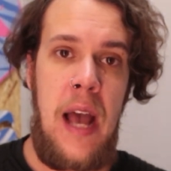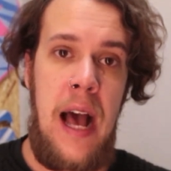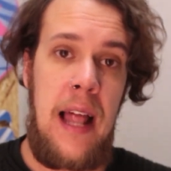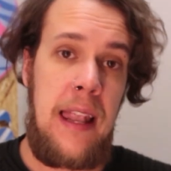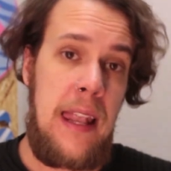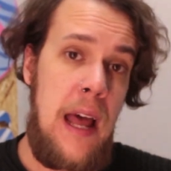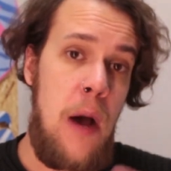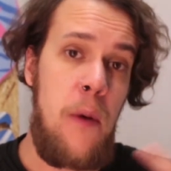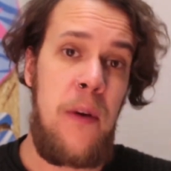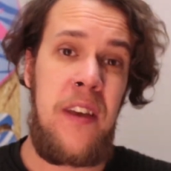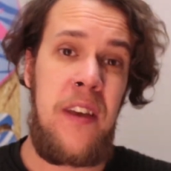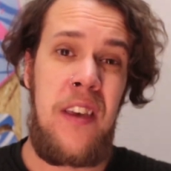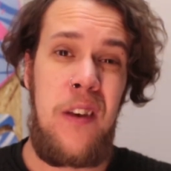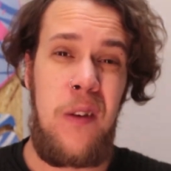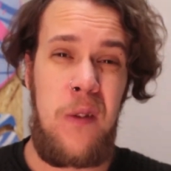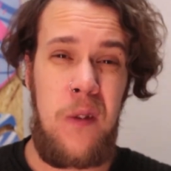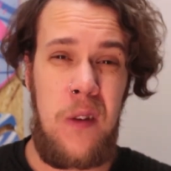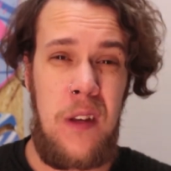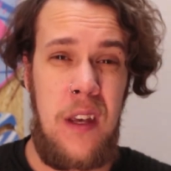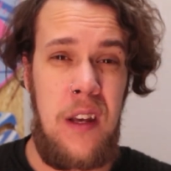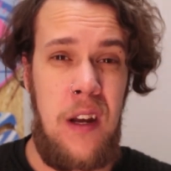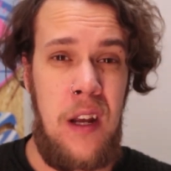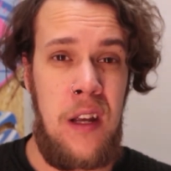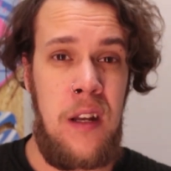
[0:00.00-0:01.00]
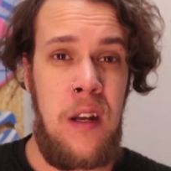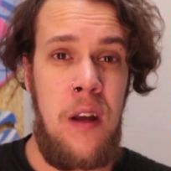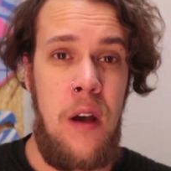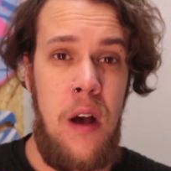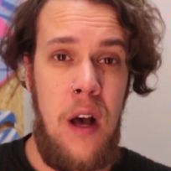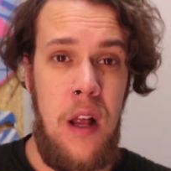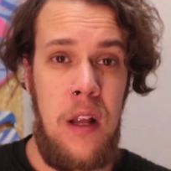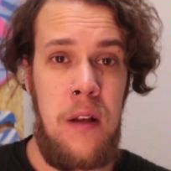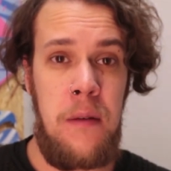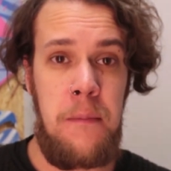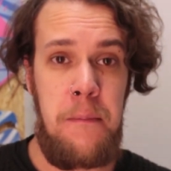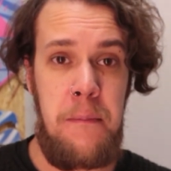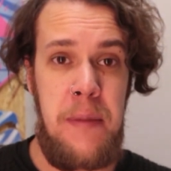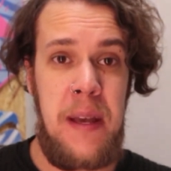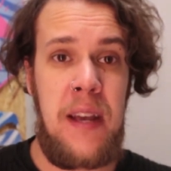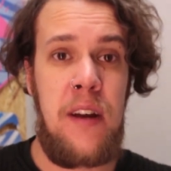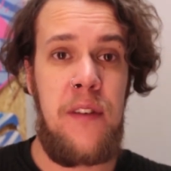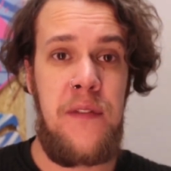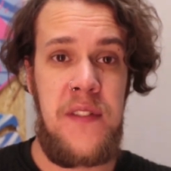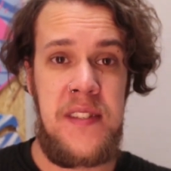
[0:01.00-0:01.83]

allowing you to gain a bigger